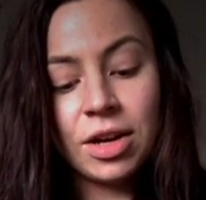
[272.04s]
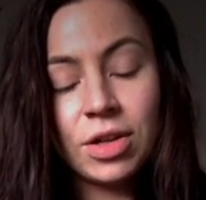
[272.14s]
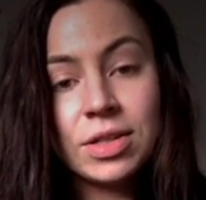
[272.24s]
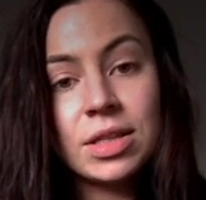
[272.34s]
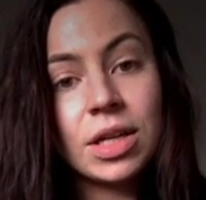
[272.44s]

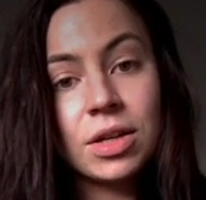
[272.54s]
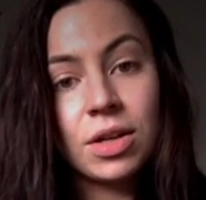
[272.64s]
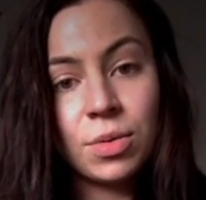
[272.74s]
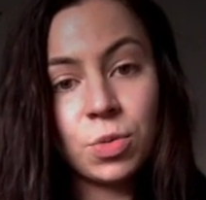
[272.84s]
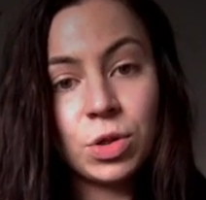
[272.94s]
Hunslet
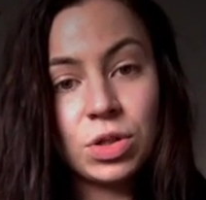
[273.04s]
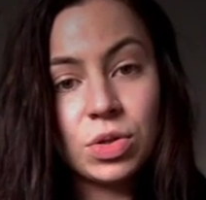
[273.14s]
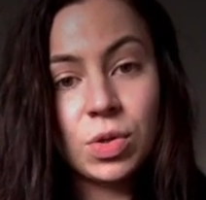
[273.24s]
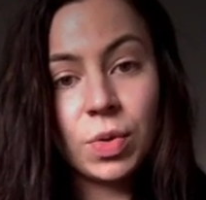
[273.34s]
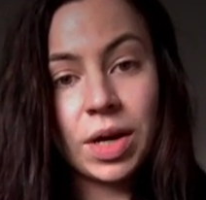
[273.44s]
couldn't
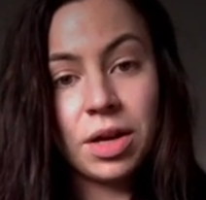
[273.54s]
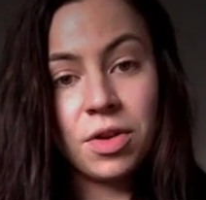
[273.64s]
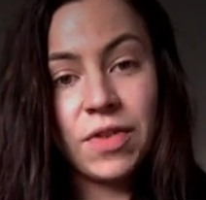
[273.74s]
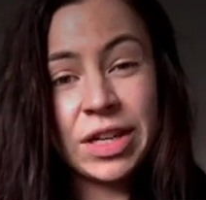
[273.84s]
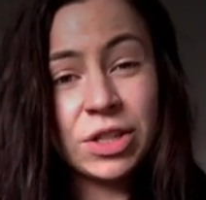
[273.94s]
produce quite
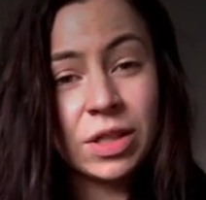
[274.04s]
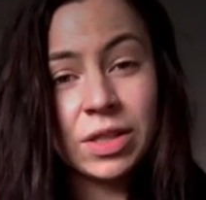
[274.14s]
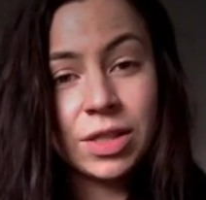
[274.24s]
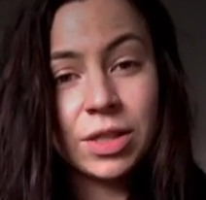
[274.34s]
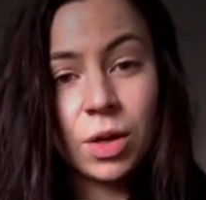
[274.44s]
enough
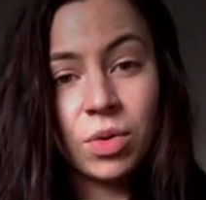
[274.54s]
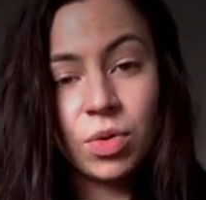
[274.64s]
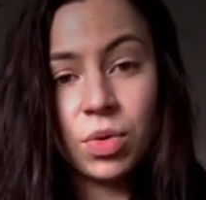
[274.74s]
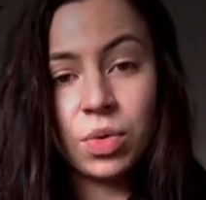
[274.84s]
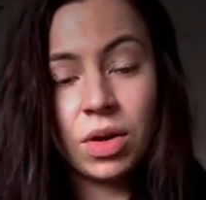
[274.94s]
engines,
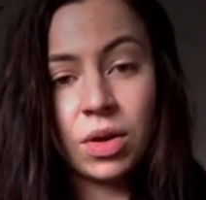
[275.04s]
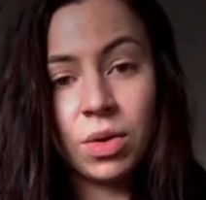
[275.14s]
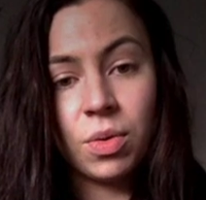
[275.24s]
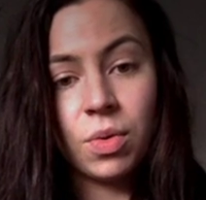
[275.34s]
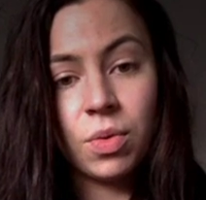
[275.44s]
so
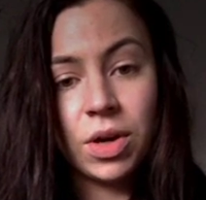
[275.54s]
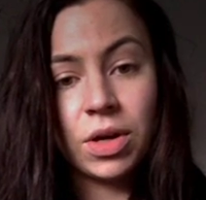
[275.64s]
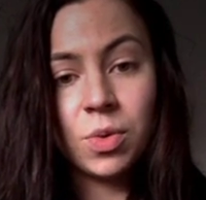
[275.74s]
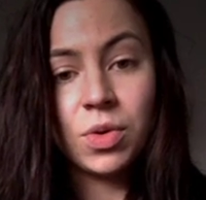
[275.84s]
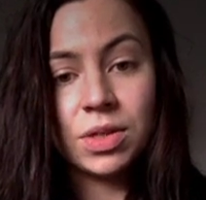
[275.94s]
the
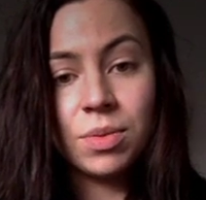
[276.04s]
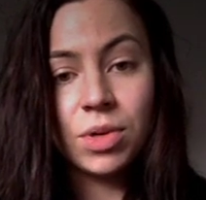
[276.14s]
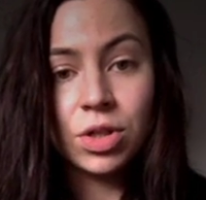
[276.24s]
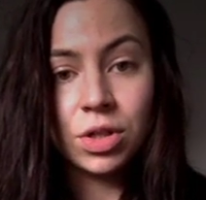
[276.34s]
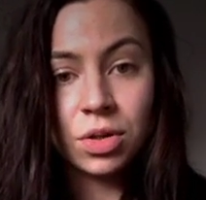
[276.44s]
work was
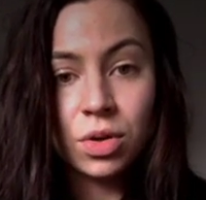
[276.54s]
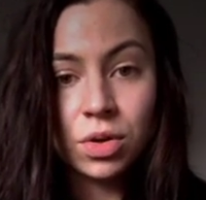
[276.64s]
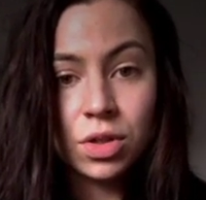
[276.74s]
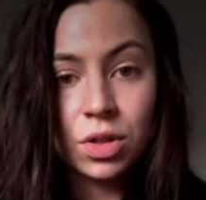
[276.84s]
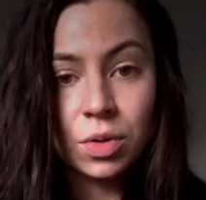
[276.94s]
commissioned
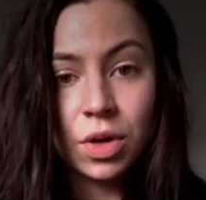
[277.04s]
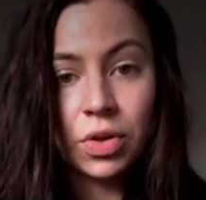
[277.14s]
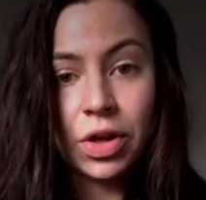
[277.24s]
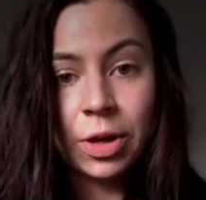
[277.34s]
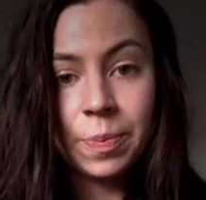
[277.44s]
onto
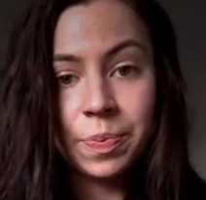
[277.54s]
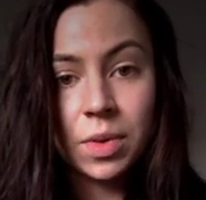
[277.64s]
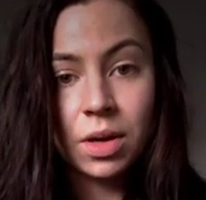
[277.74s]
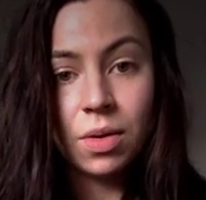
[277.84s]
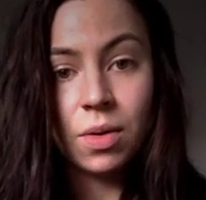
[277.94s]
other
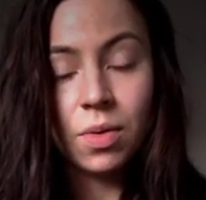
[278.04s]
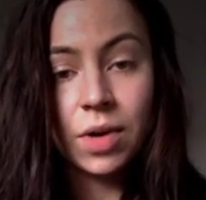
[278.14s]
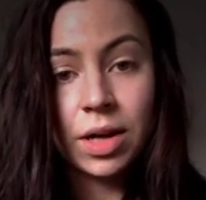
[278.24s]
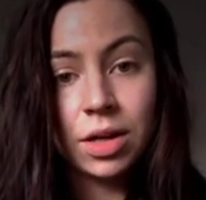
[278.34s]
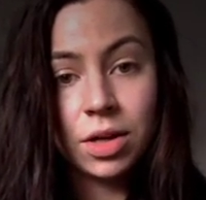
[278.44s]

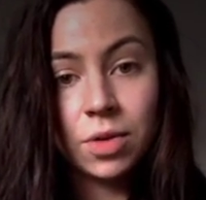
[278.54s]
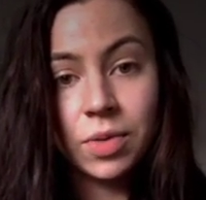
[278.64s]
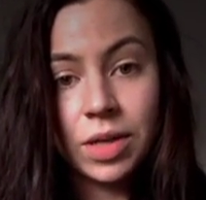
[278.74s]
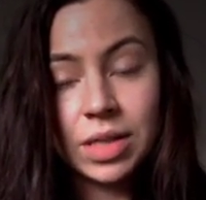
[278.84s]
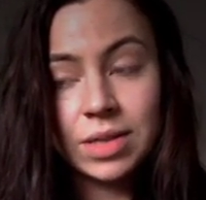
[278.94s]
royal
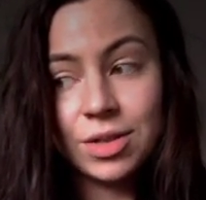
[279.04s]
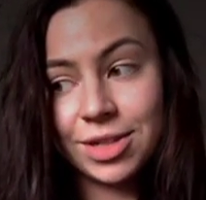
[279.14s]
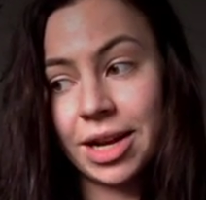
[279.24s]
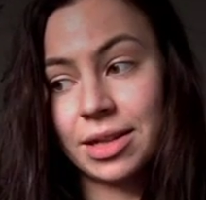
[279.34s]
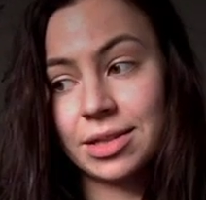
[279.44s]
companies
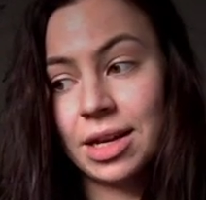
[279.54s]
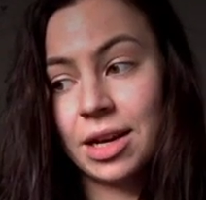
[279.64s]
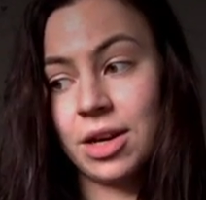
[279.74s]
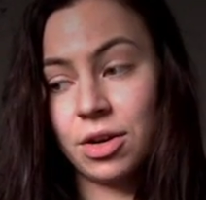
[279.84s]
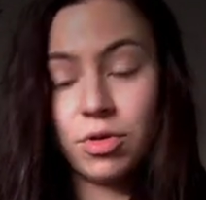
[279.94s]
such as
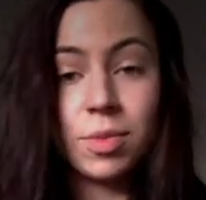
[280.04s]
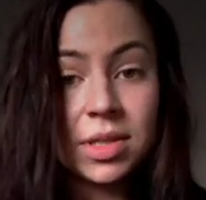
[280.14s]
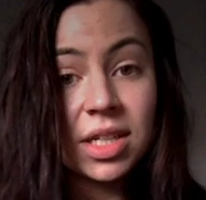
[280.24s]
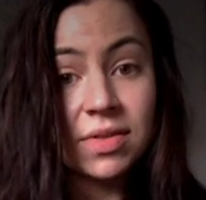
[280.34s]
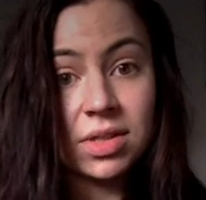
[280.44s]
Robert
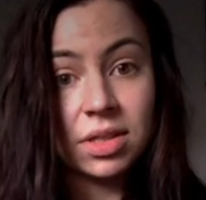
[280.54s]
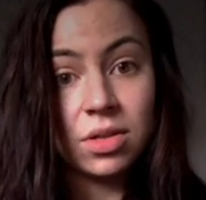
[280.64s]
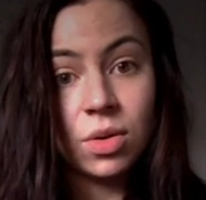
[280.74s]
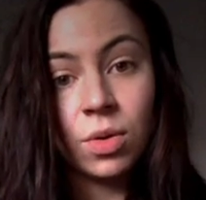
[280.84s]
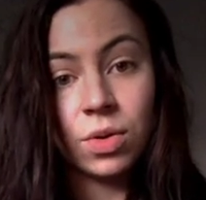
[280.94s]

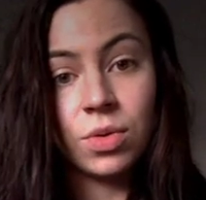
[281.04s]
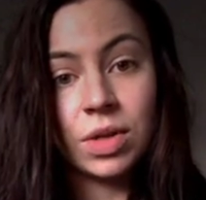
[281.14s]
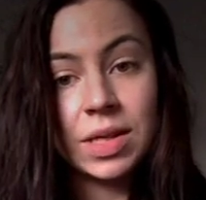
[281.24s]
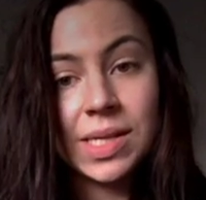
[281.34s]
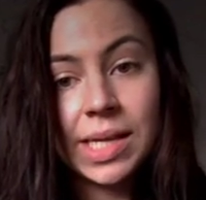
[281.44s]
Stephenson Hawthorne
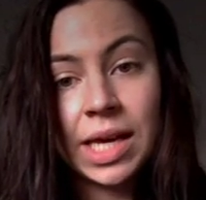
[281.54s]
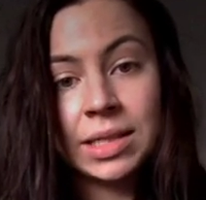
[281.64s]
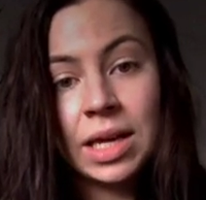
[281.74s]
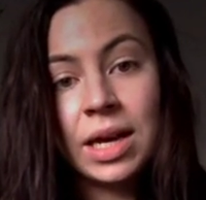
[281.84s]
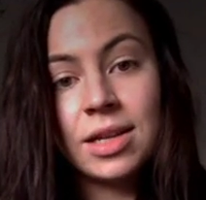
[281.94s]
in this case.